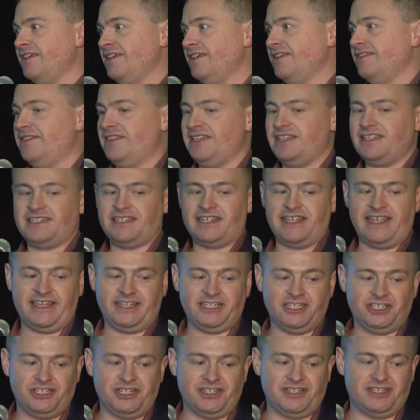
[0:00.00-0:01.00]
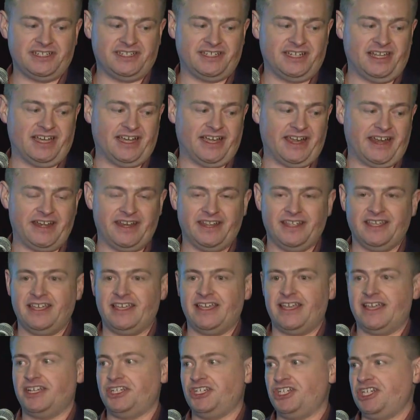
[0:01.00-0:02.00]
This engine design
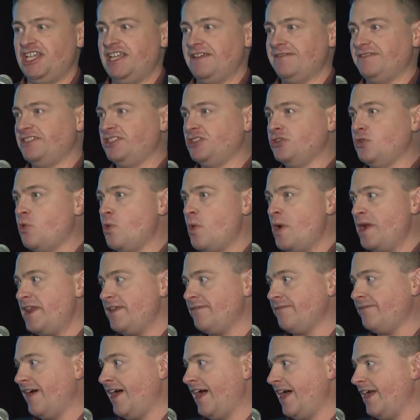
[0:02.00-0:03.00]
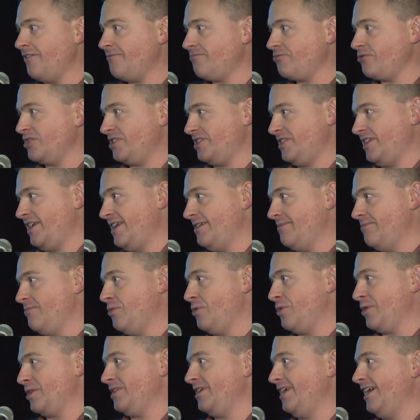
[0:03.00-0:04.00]
achieves 25%
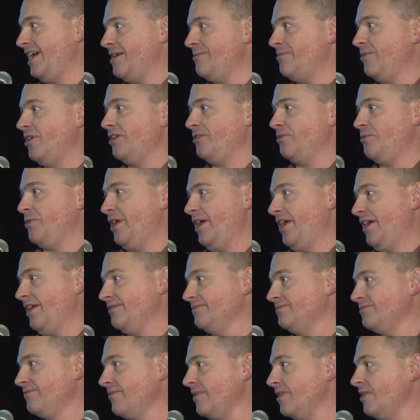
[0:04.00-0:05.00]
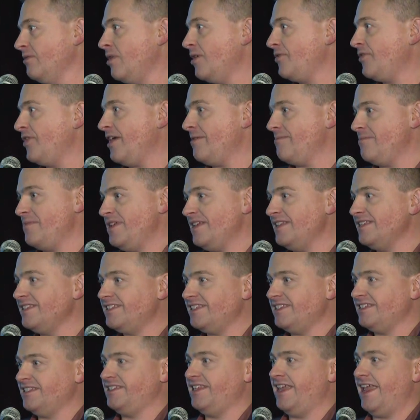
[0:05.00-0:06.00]
more time on wing. What that
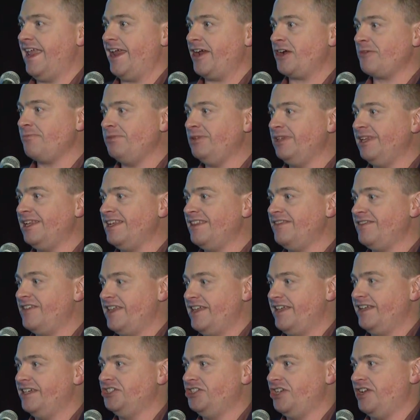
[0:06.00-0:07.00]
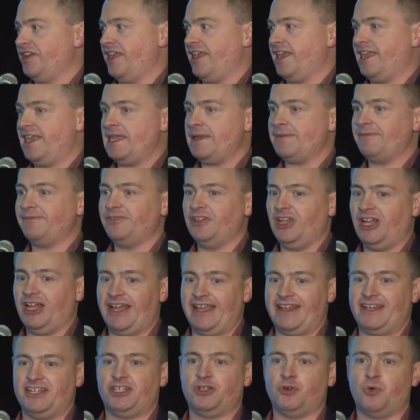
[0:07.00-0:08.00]
means is the airplane and the engine can keep
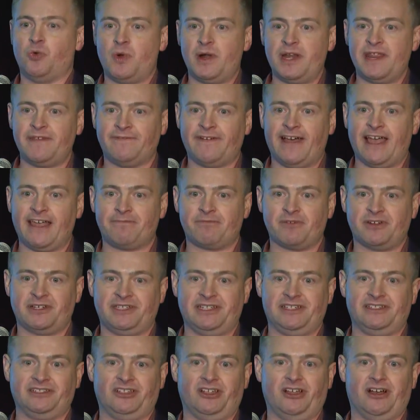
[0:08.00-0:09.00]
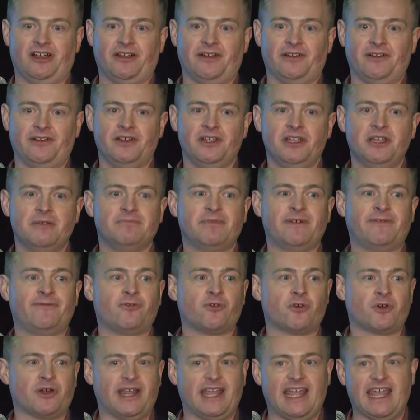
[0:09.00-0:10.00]
flying 25% longer
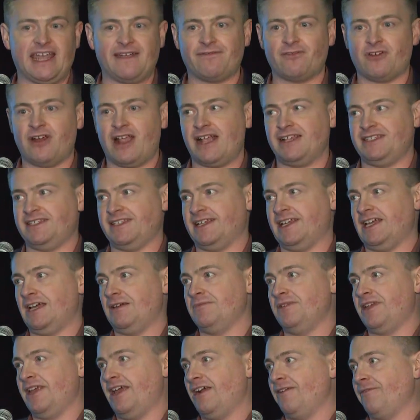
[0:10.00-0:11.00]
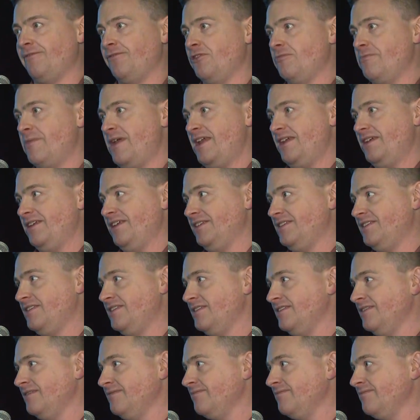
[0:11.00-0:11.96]
before it ever has to come down for maintenance.